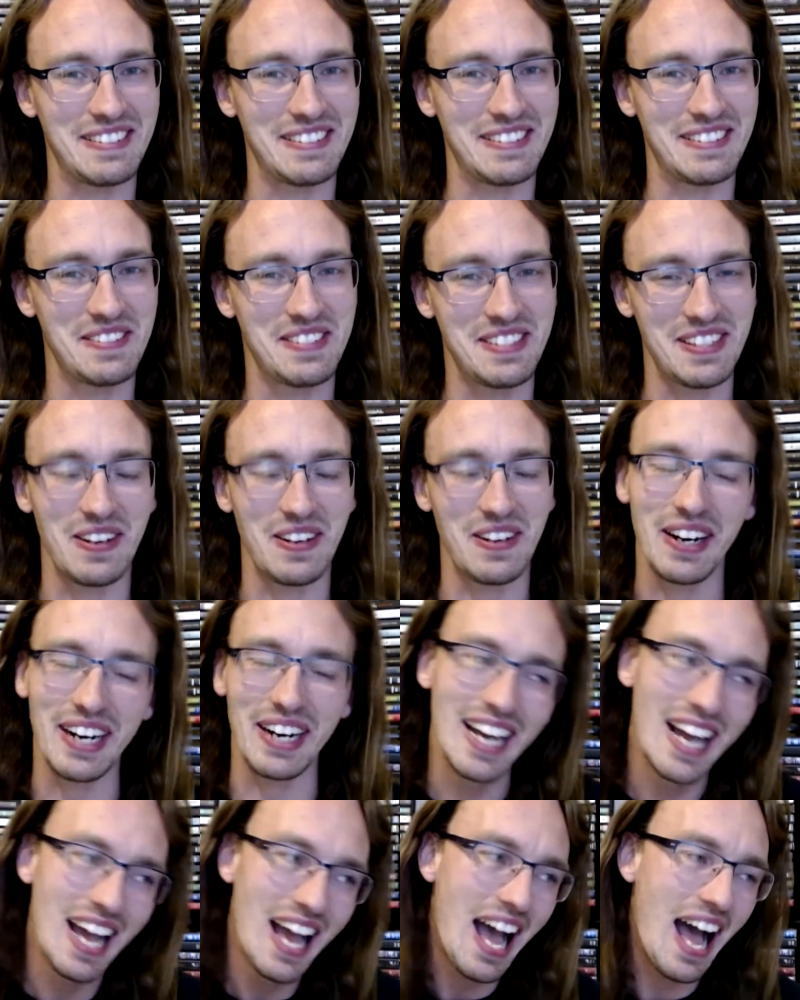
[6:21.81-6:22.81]
sorry.
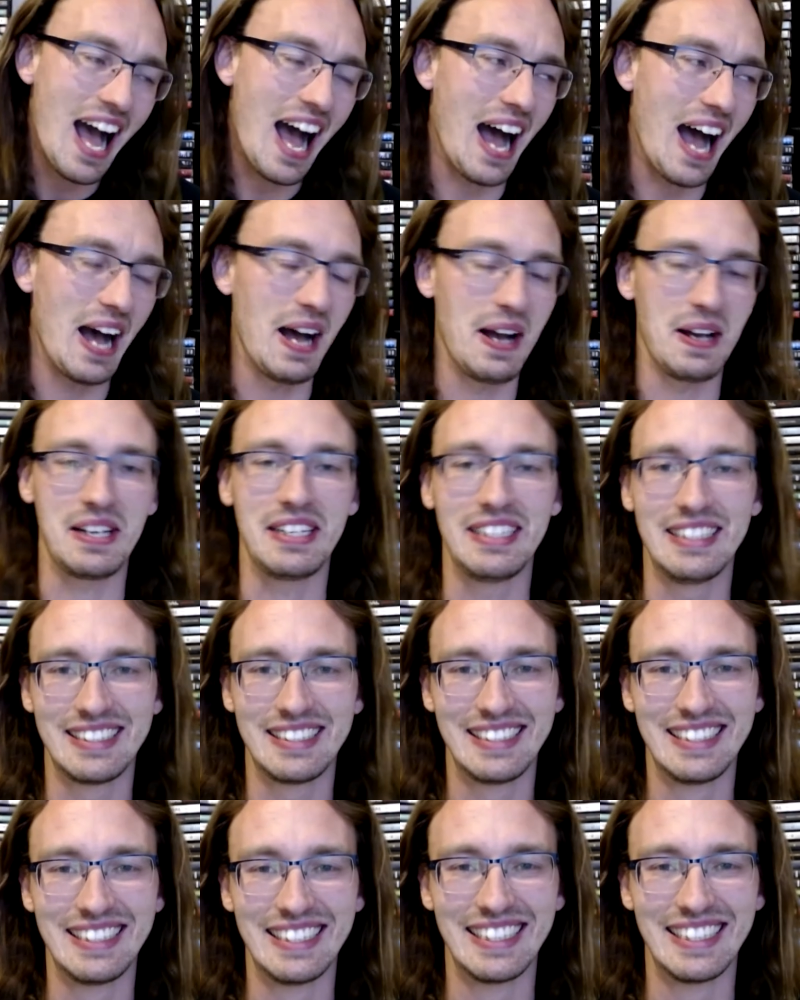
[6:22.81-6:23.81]
Uh,
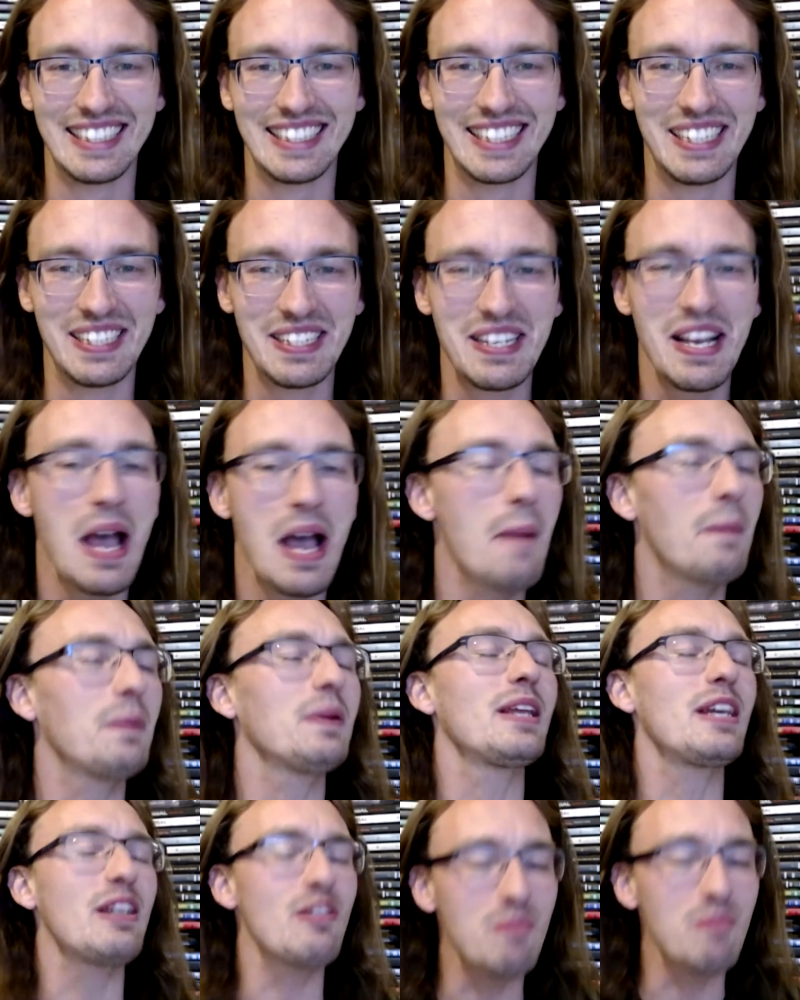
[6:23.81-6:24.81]

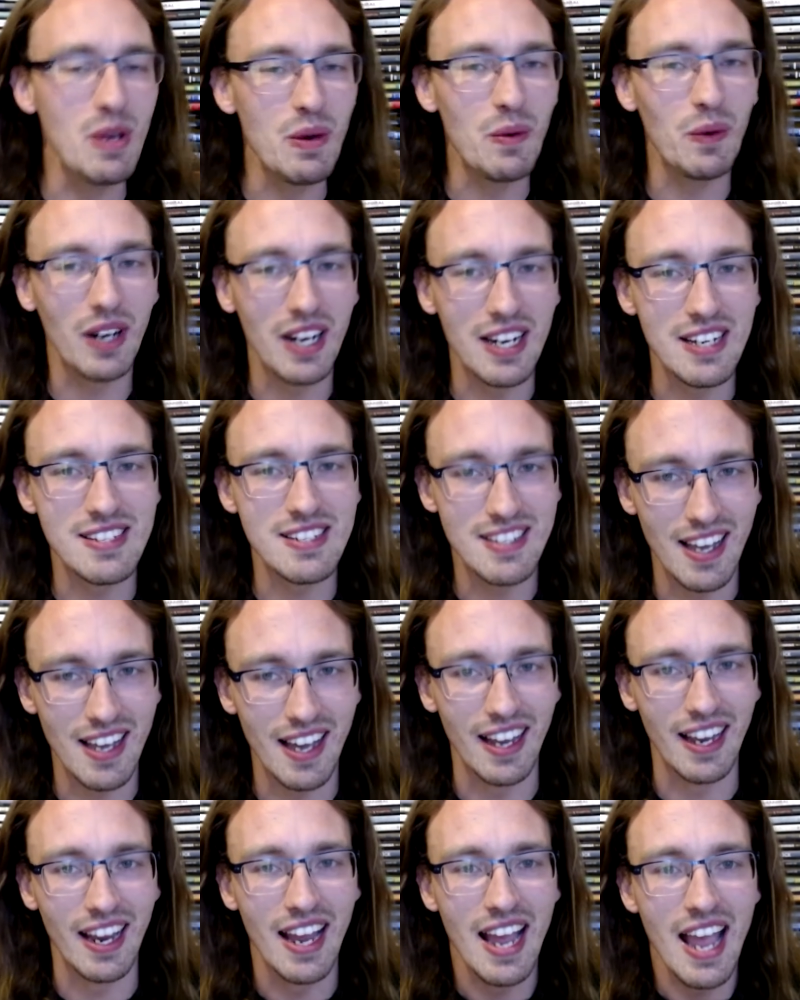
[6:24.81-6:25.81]
believe me when I
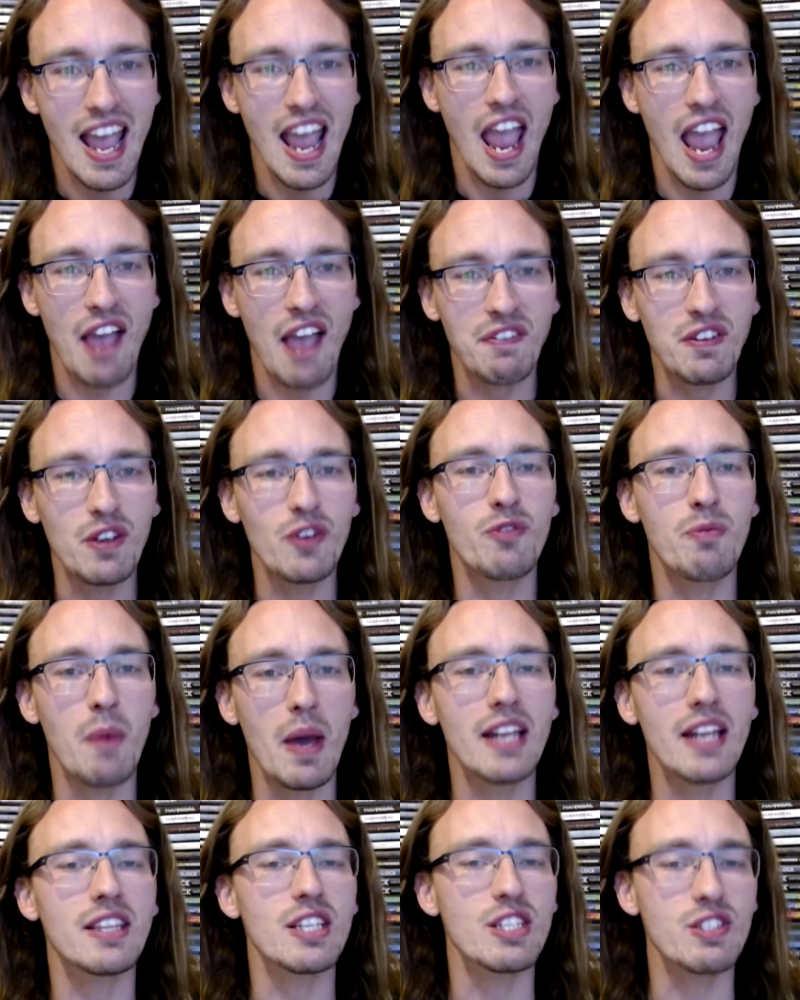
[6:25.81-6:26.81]
say, if you've made
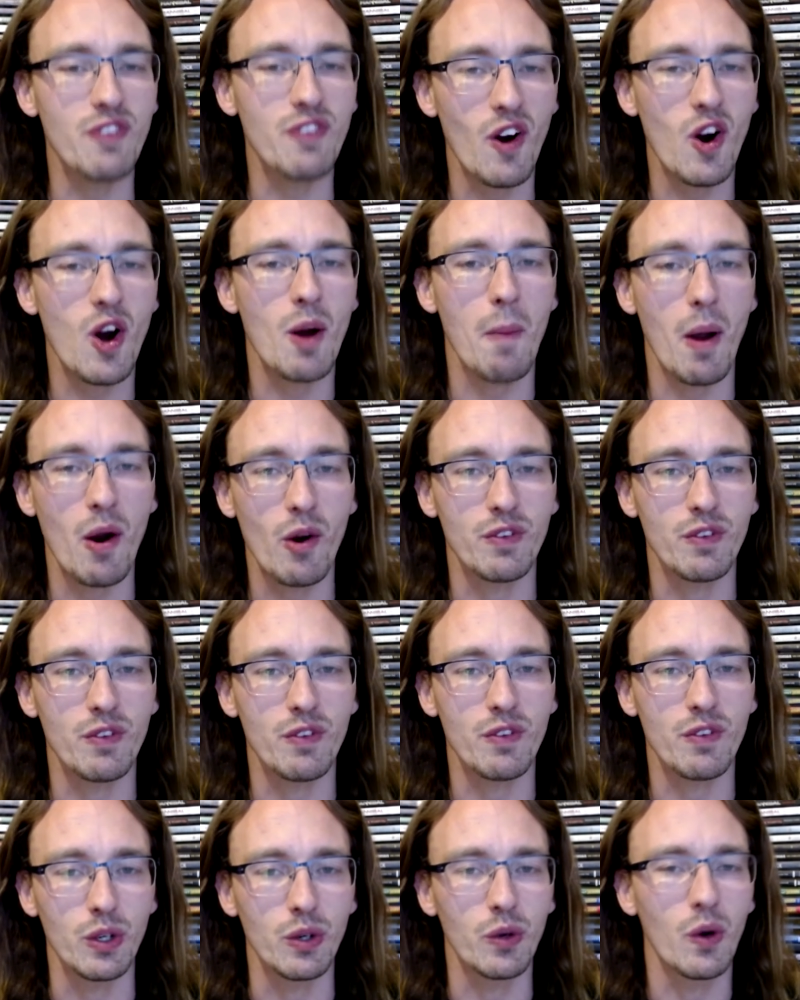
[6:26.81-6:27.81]
it this far in my
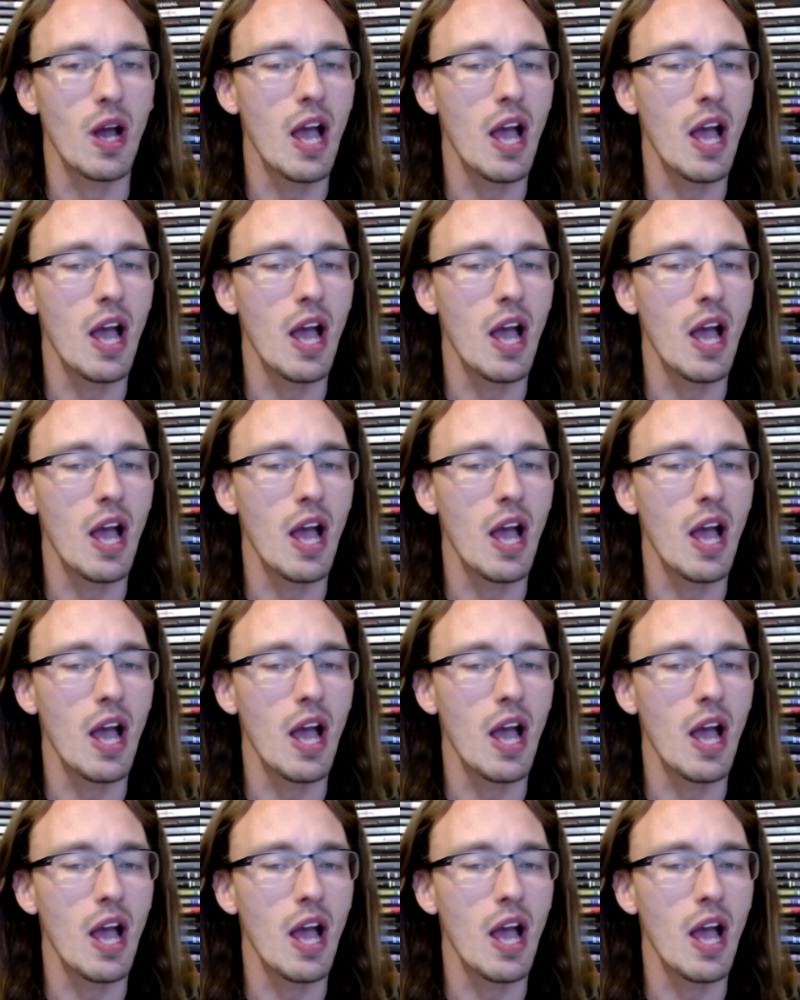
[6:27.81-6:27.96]
review,